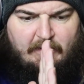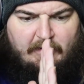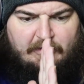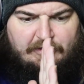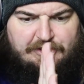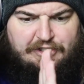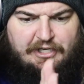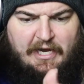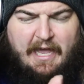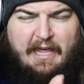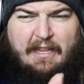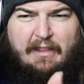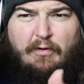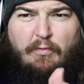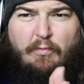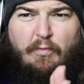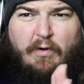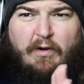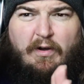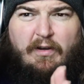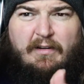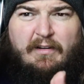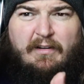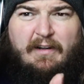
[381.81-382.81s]
shallow
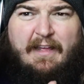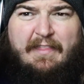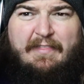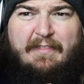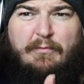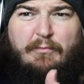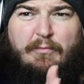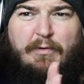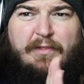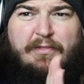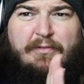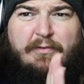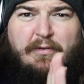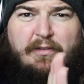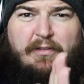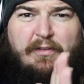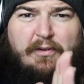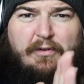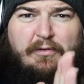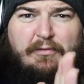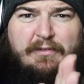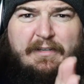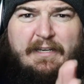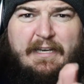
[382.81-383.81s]
water and then went through a
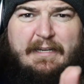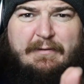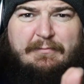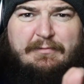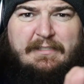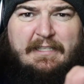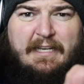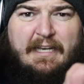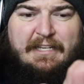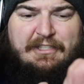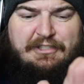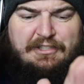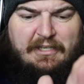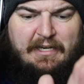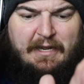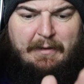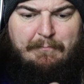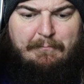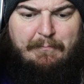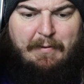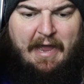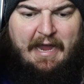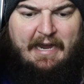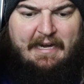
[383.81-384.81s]
little deep section
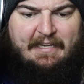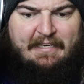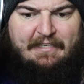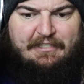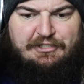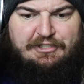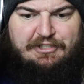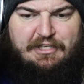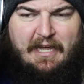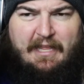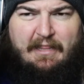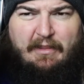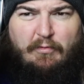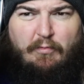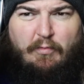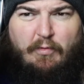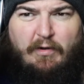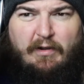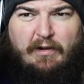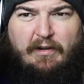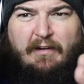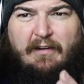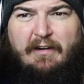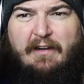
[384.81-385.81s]
and back into shallow
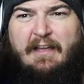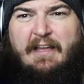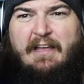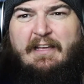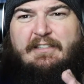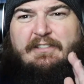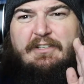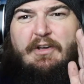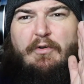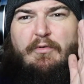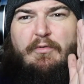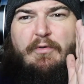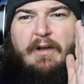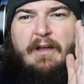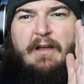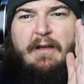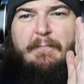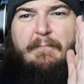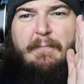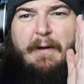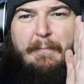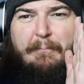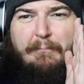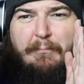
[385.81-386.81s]
water. So
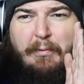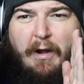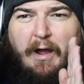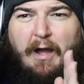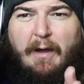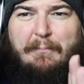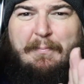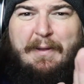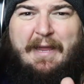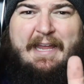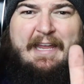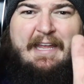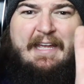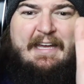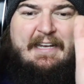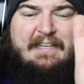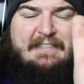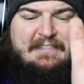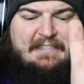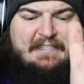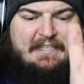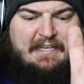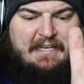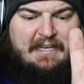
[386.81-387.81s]
my prop
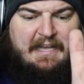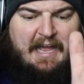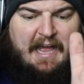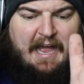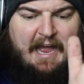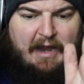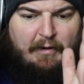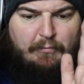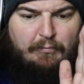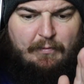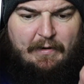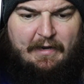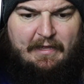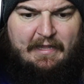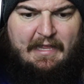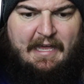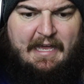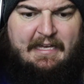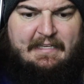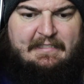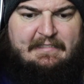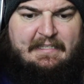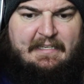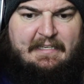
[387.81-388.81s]
hits, I
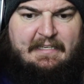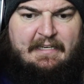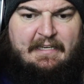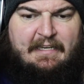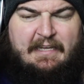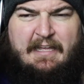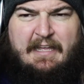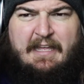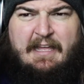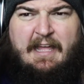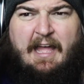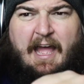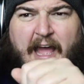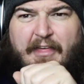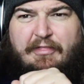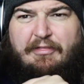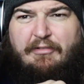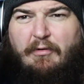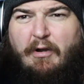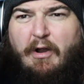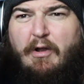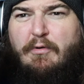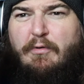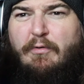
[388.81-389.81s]
realize it, I
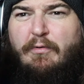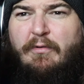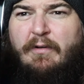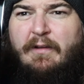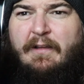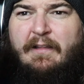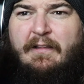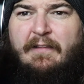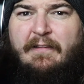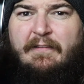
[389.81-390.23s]
throw